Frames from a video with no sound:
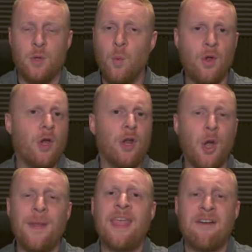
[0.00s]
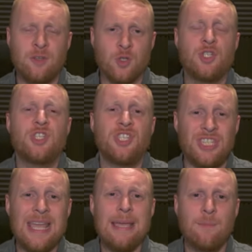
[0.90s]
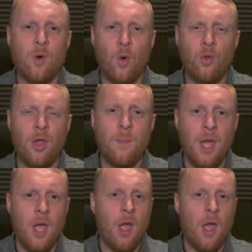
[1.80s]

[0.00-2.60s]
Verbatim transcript: you weren't going to go in there and just steamroll them.